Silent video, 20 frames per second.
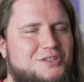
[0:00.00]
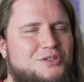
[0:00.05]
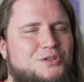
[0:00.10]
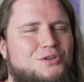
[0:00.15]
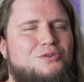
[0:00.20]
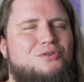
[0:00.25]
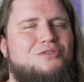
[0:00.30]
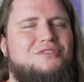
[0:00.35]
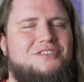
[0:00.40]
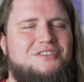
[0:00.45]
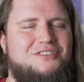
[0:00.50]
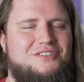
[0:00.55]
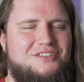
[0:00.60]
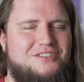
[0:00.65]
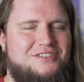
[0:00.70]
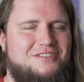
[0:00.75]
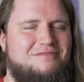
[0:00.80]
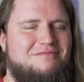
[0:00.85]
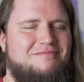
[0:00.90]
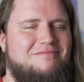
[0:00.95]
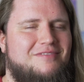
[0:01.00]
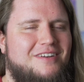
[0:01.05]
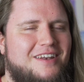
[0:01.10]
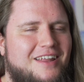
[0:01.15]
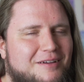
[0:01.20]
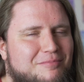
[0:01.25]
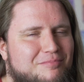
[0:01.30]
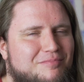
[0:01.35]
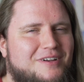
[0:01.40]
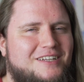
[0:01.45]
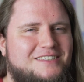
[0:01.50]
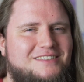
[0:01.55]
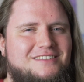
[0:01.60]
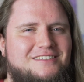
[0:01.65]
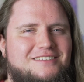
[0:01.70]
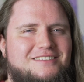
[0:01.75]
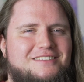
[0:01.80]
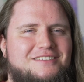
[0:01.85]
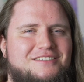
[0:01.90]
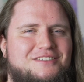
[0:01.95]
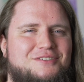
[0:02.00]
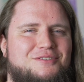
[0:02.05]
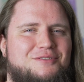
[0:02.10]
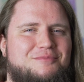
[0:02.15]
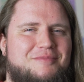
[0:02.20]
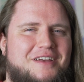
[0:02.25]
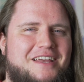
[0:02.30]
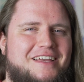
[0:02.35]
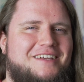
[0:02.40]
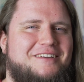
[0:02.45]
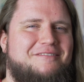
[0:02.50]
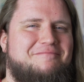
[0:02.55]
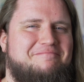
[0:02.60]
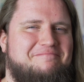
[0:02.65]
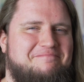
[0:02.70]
Good decision, like, best decision you'll make.